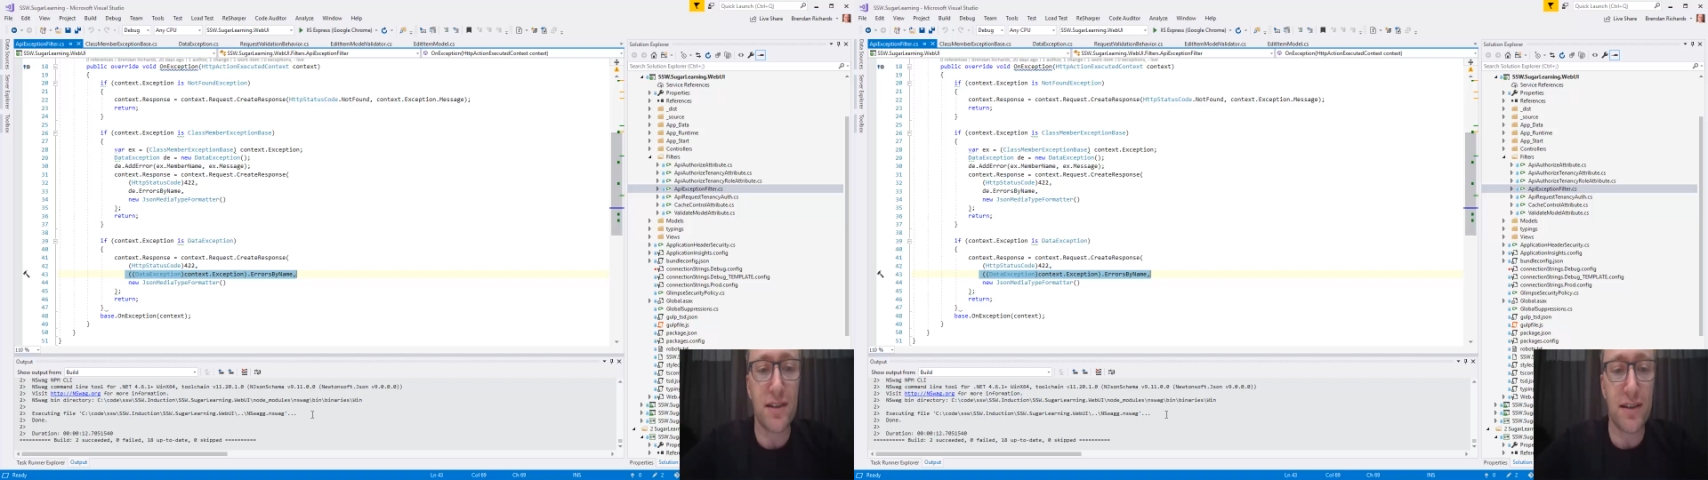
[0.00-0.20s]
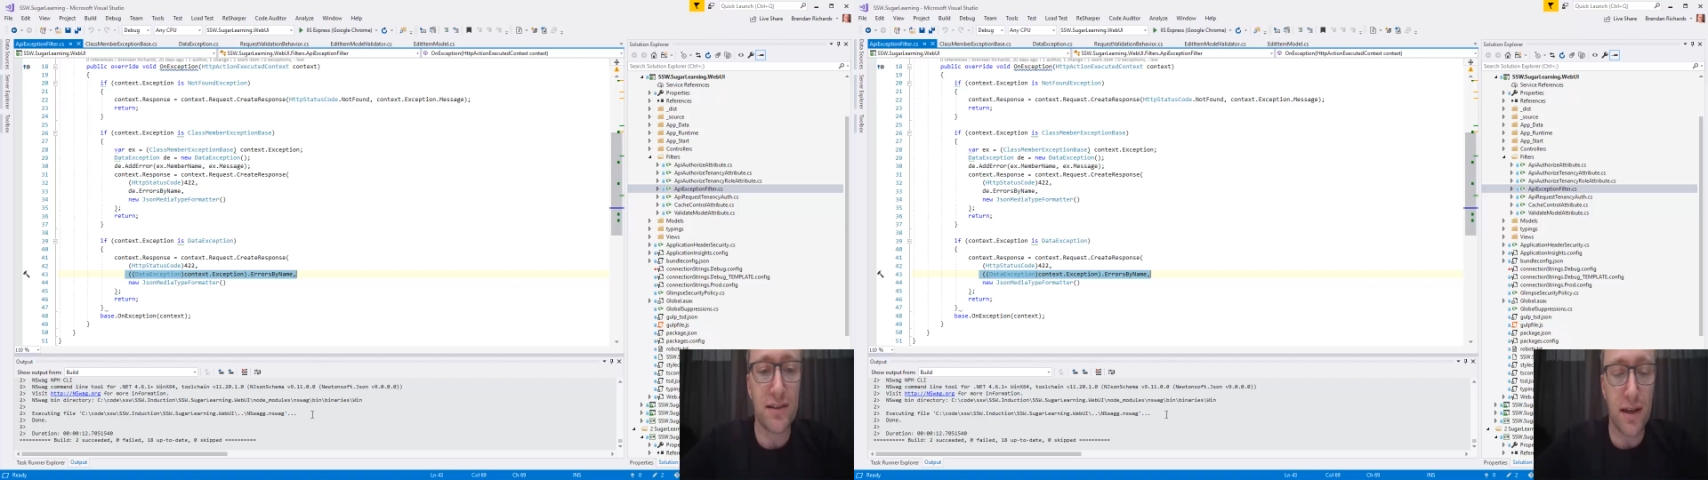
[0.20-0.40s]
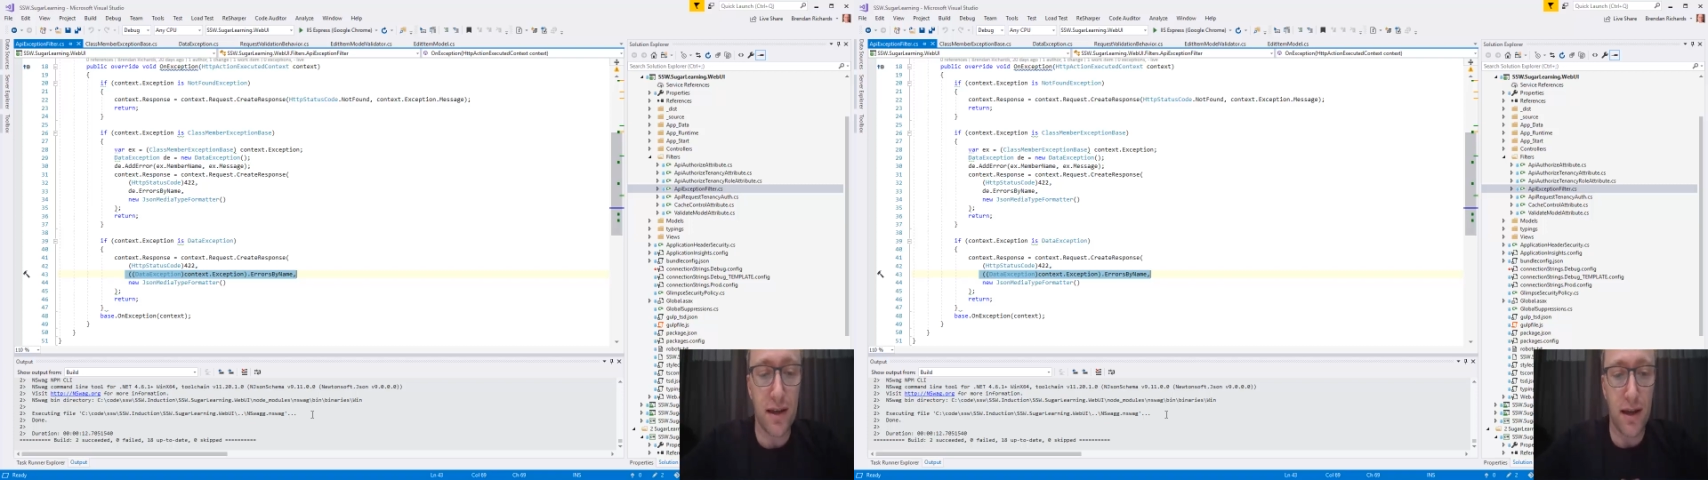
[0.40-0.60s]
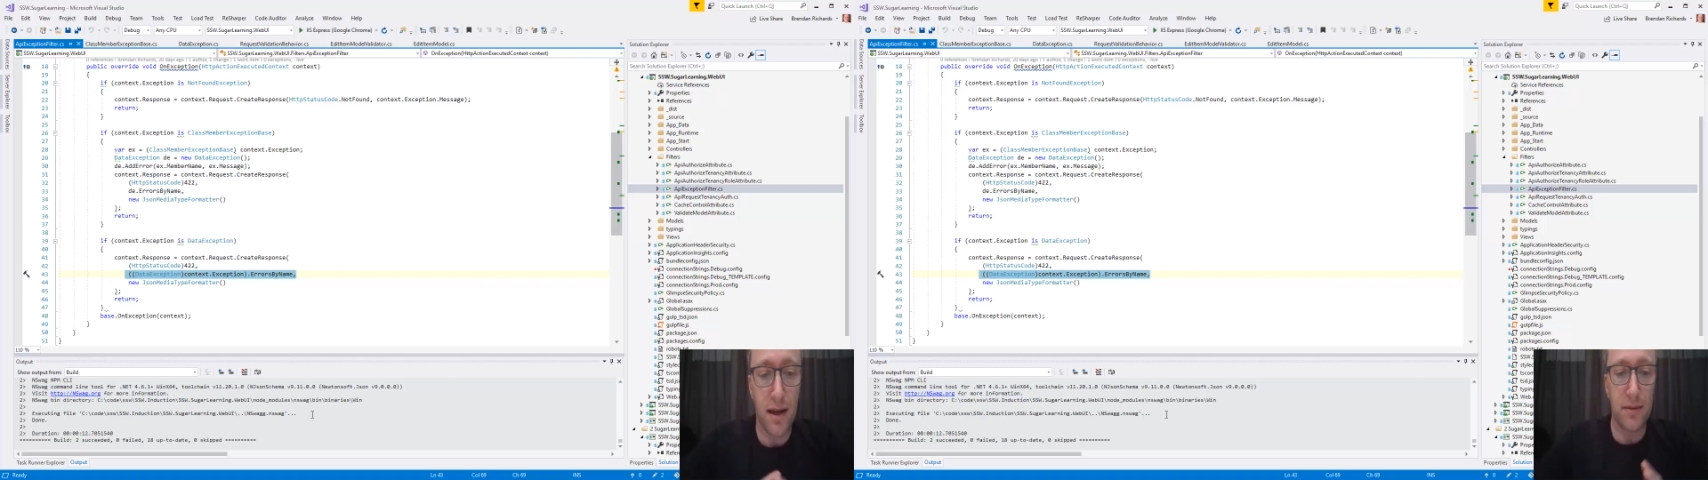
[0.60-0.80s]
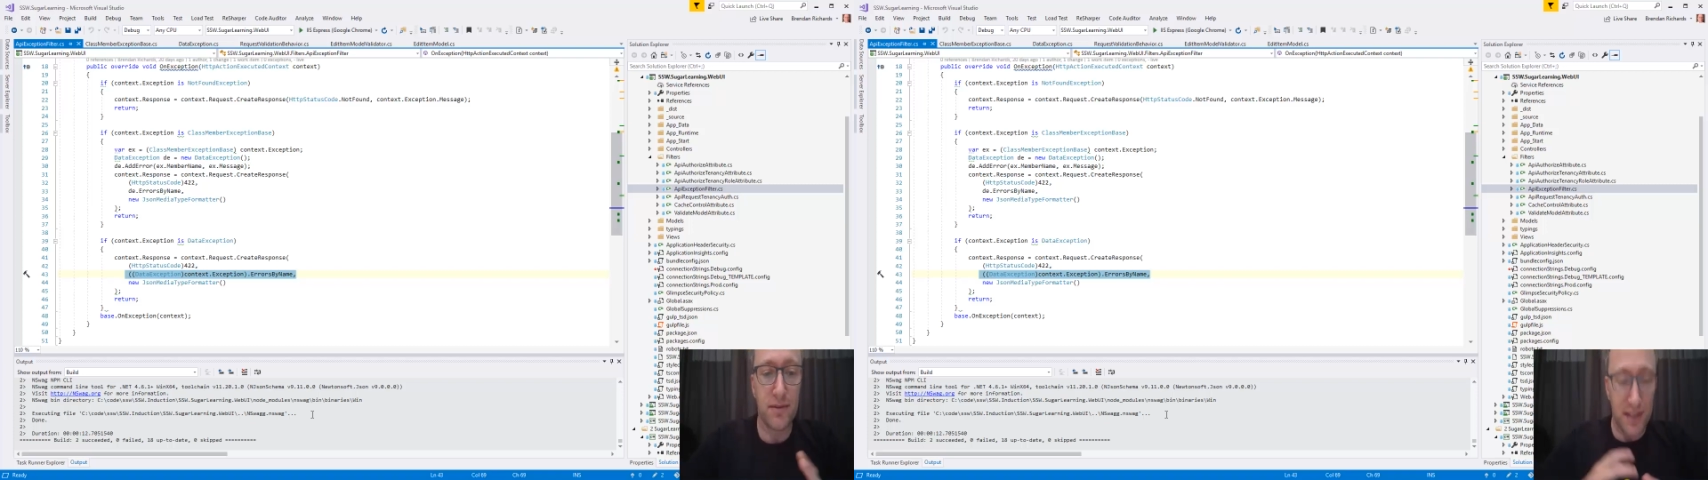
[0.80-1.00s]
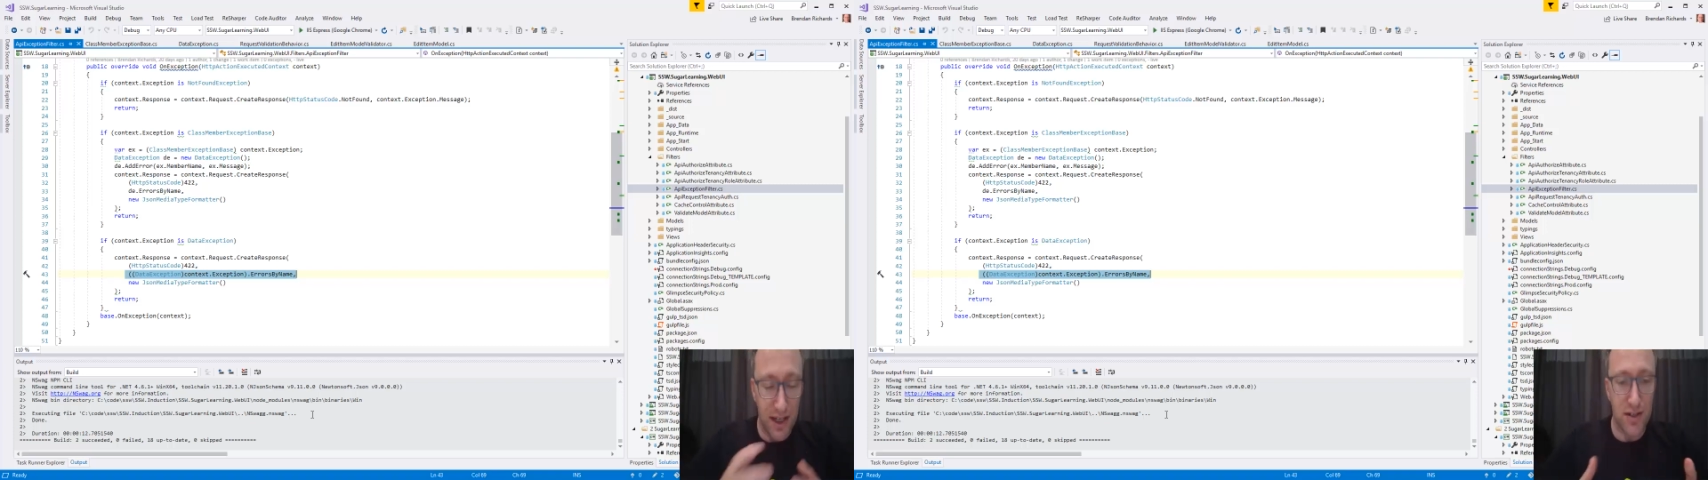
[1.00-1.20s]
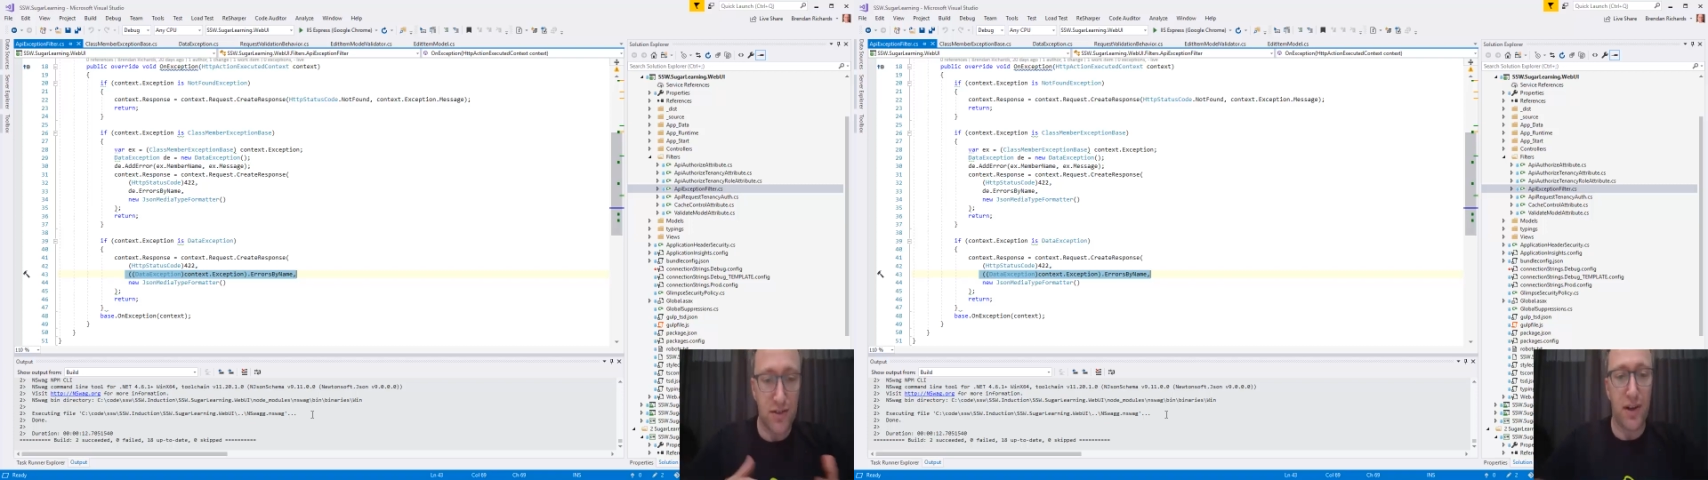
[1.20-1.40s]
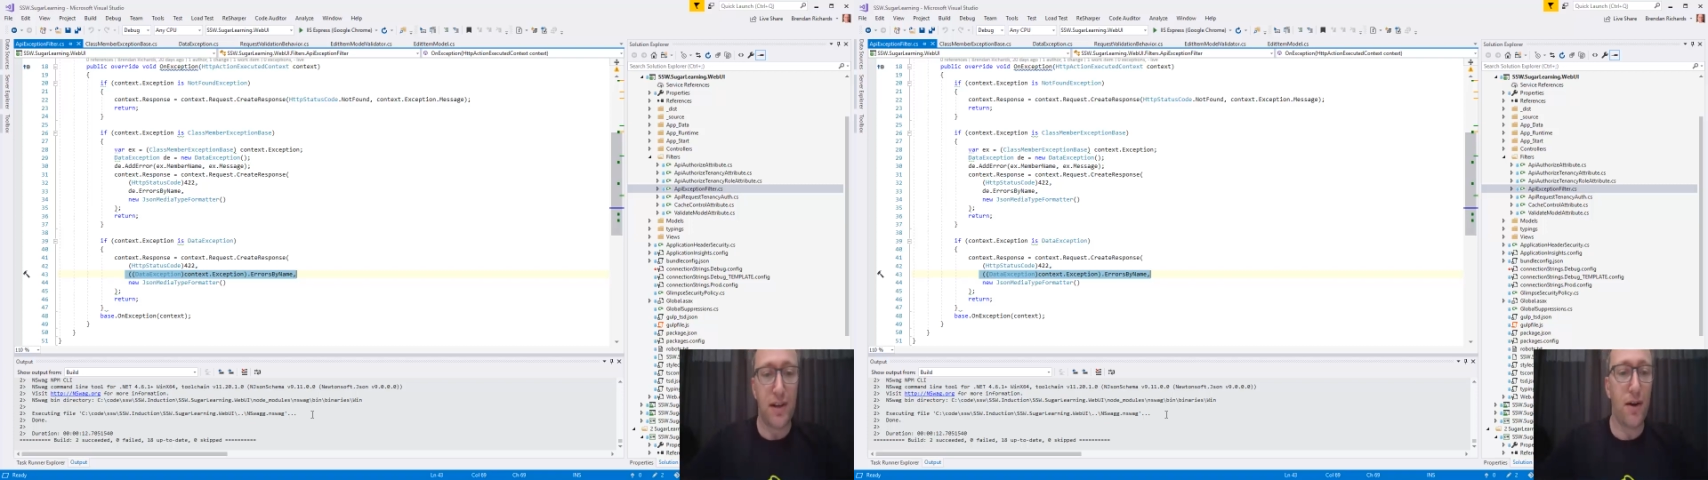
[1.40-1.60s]
So that's a
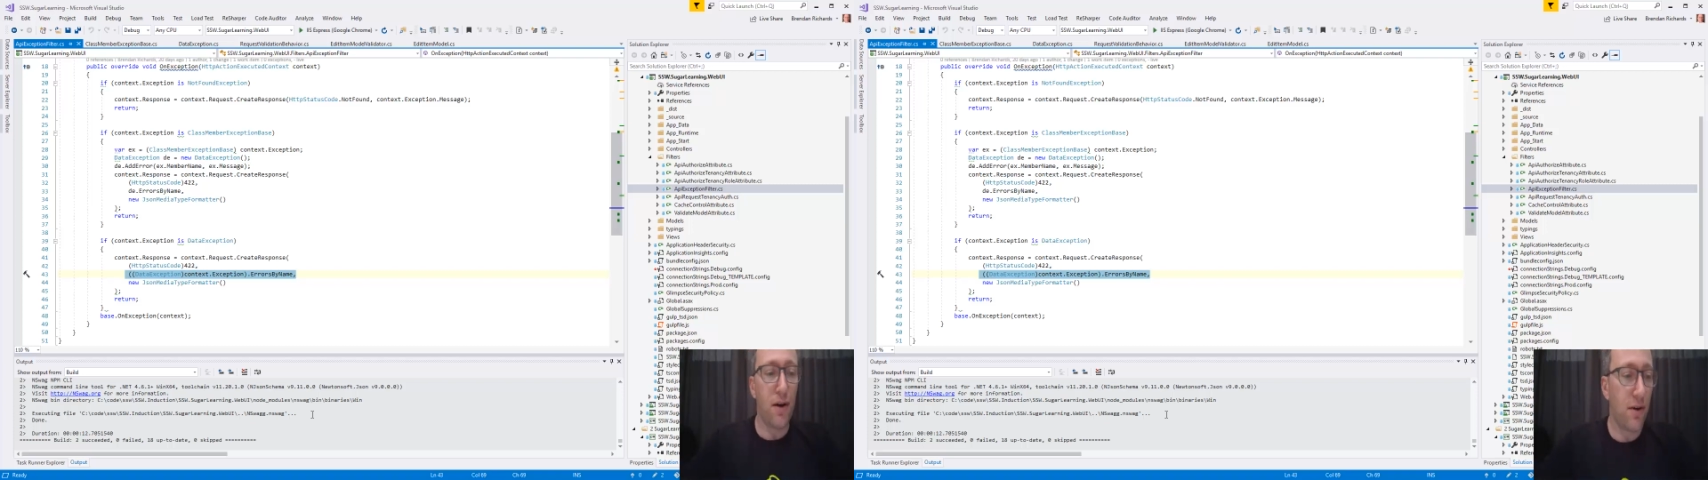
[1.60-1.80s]
dictionary